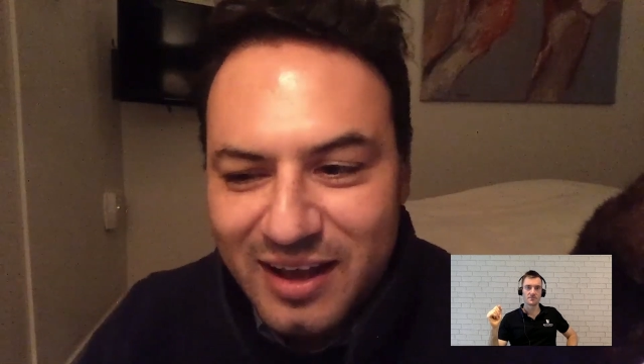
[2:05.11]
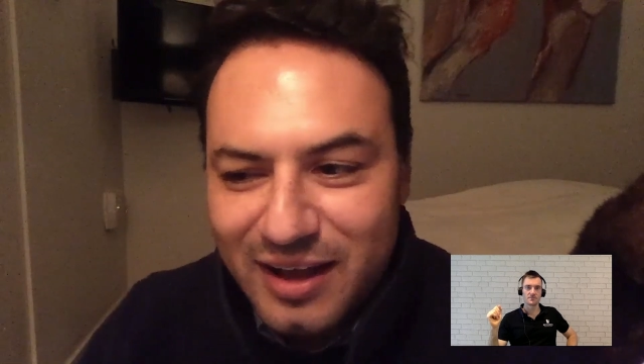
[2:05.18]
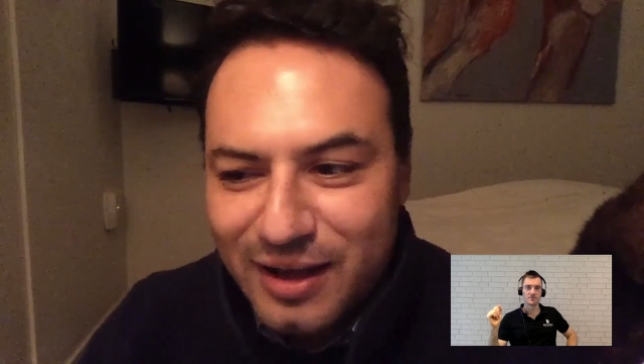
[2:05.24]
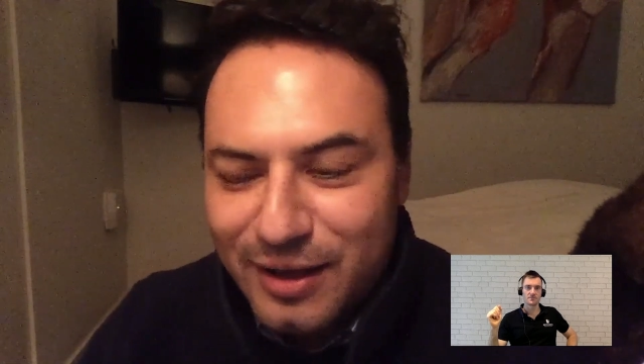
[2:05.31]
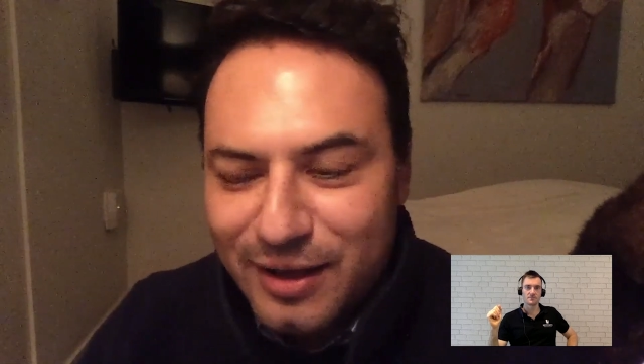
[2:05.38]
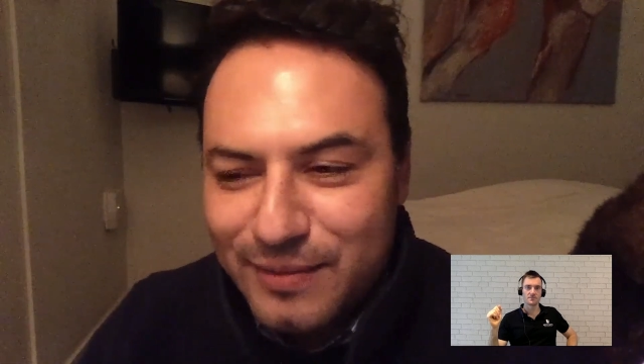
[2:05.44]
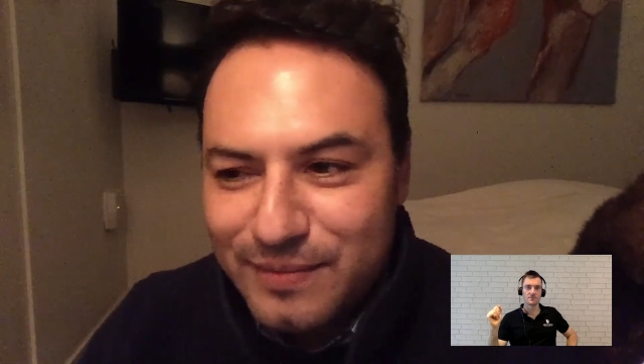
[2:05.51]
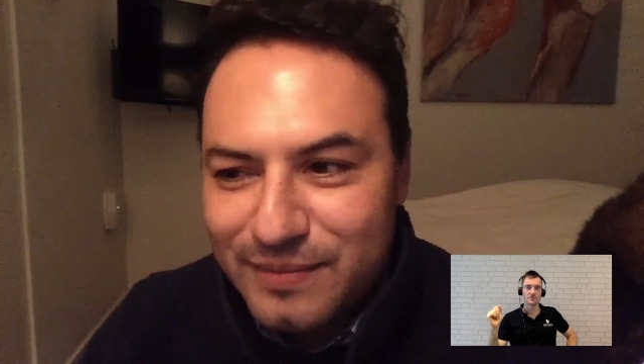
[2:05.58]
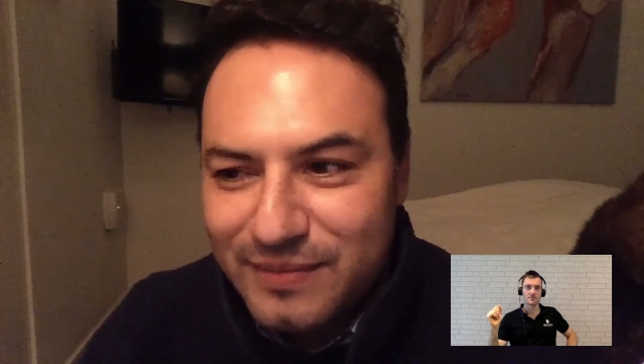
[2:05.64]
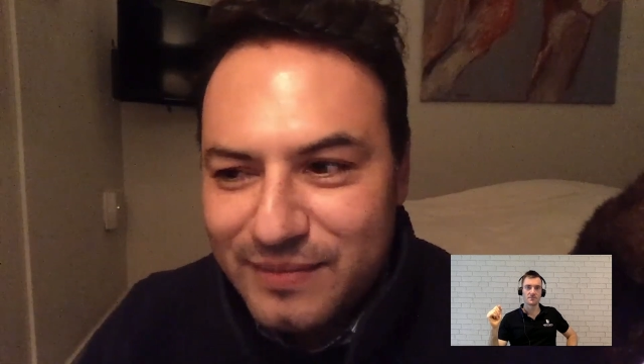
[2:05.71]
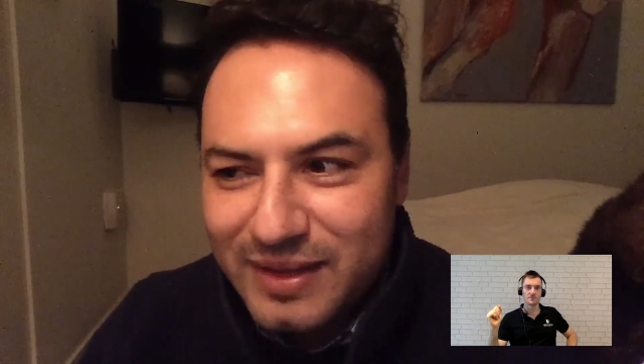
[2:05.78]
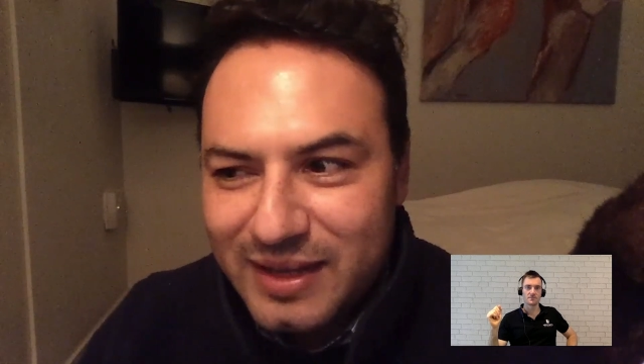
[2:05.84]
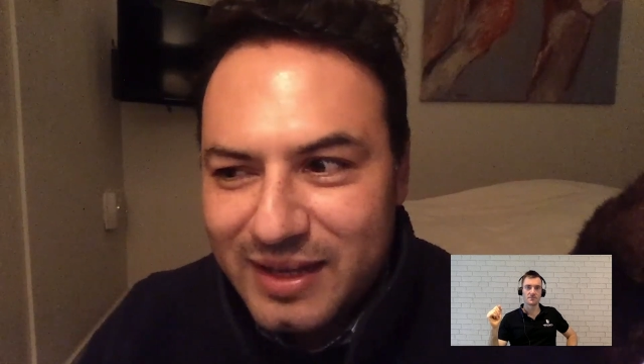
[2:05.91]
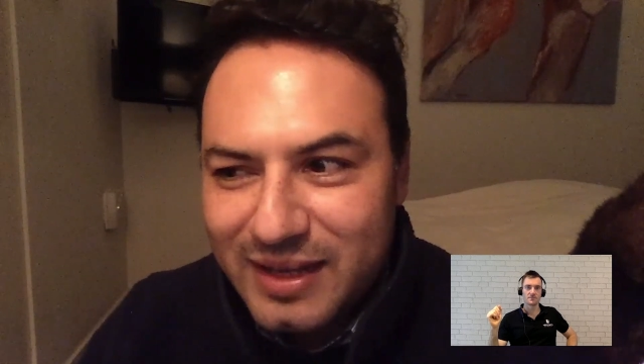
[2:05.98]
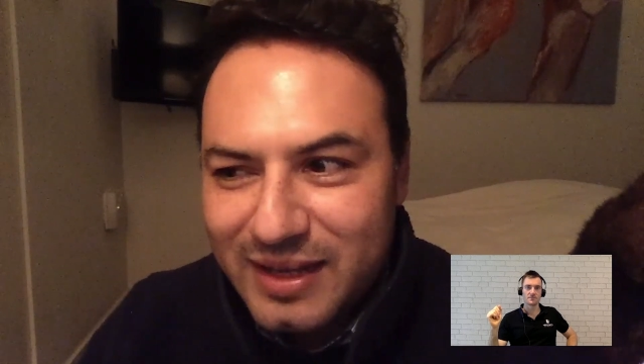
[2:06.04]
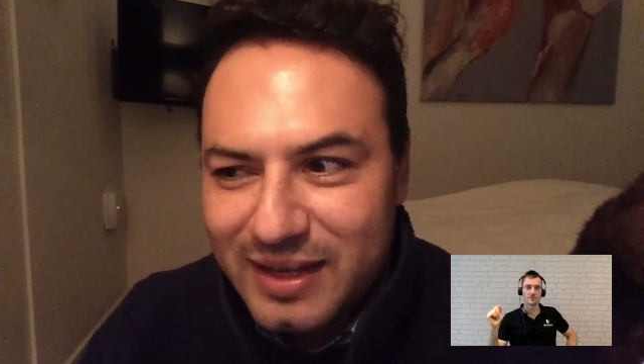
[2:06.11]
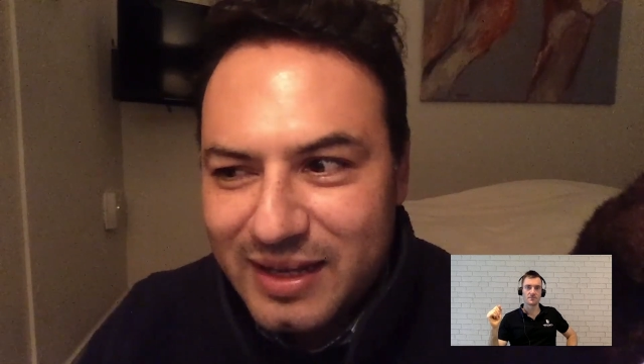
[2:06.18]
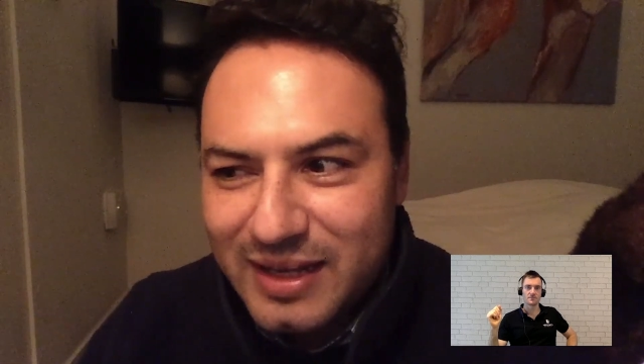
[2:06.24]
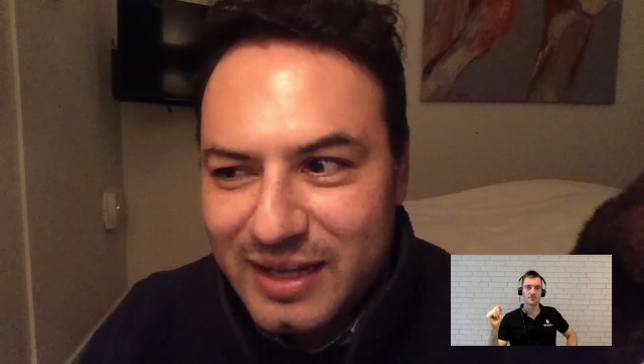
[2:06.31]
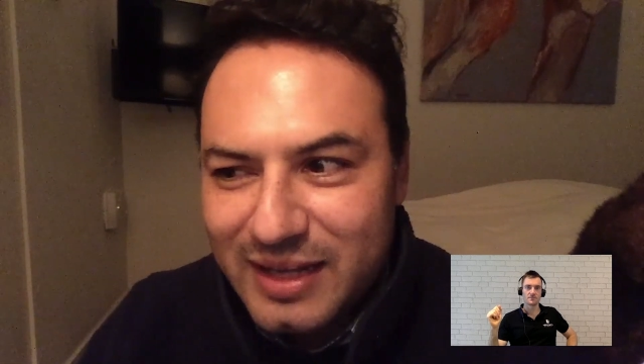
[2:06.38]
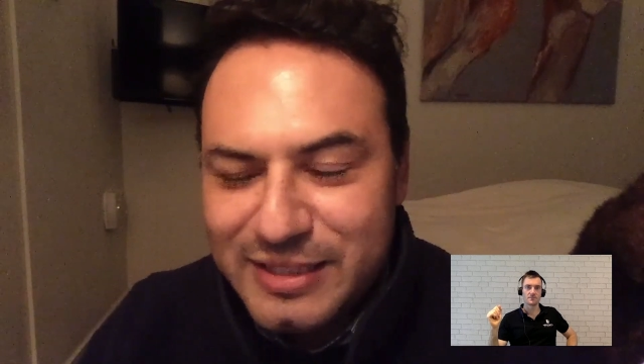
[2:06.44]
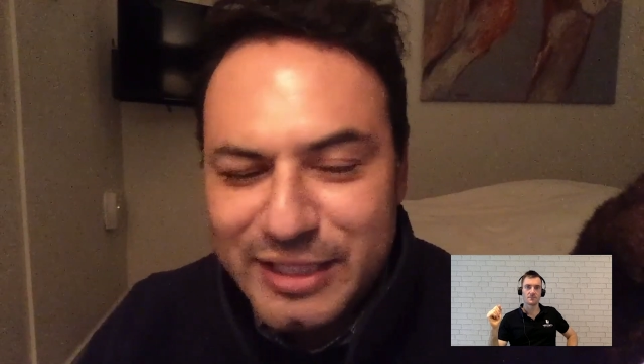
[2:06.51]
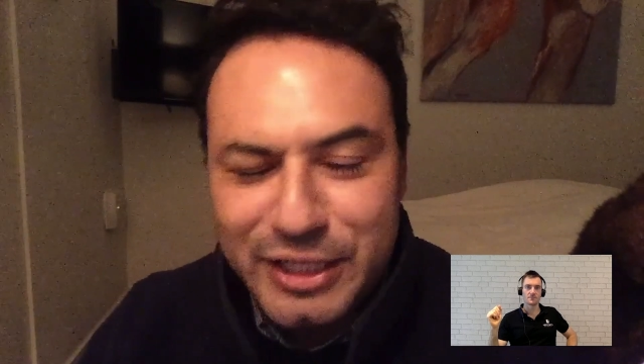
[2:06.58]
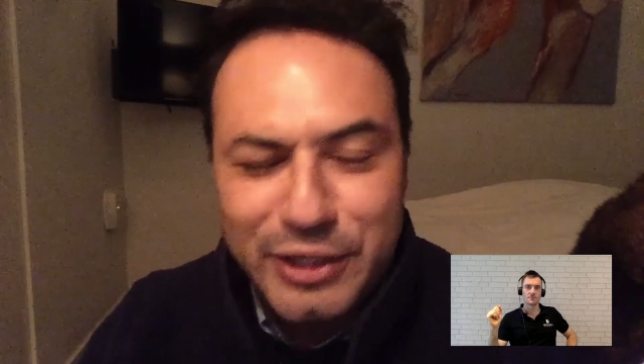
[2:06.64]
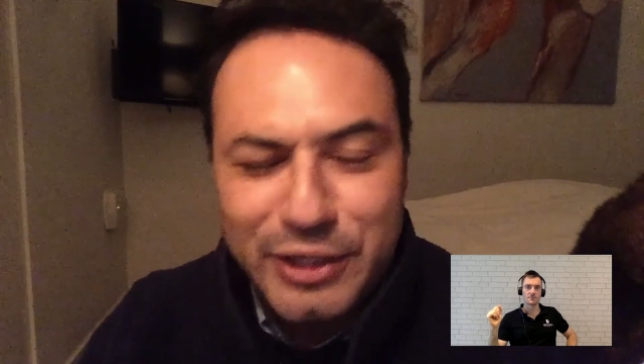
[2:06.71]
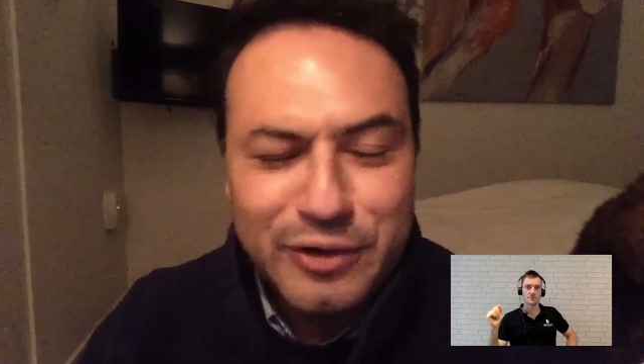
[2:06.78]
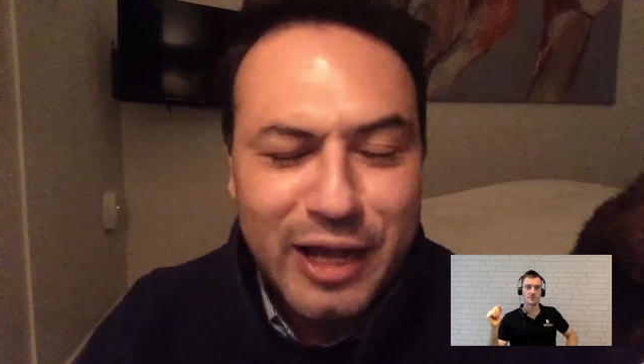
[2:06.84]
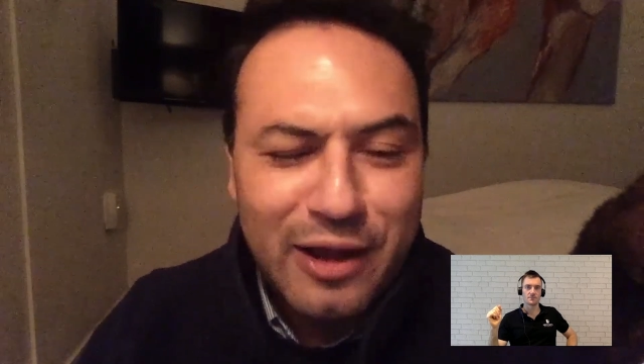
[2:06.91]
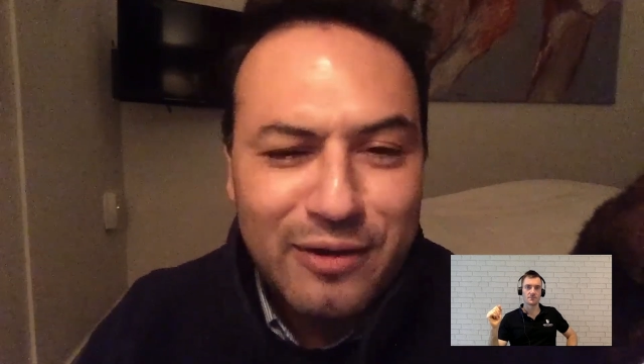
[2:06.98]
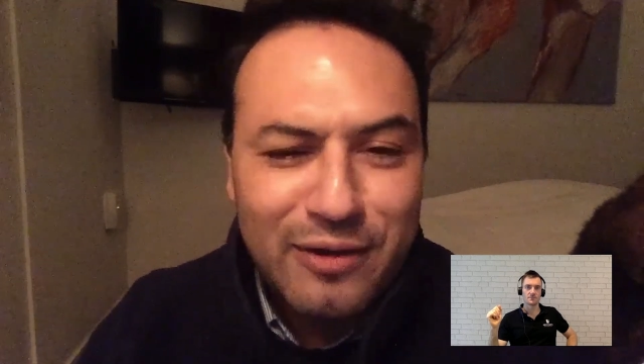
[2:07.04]
a
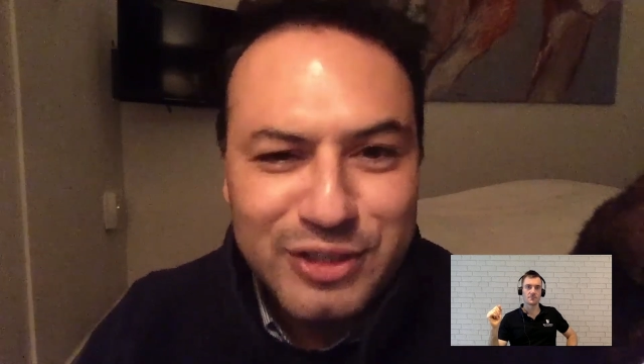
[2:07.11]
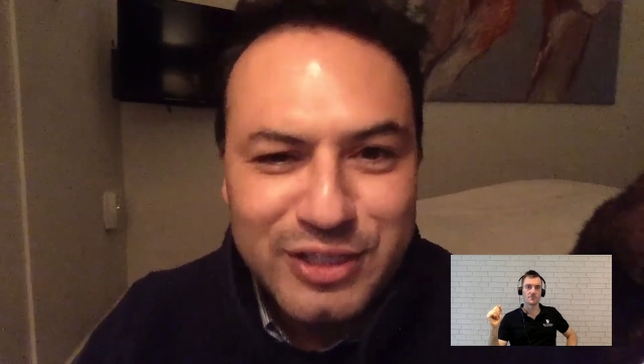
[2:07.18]
senior now.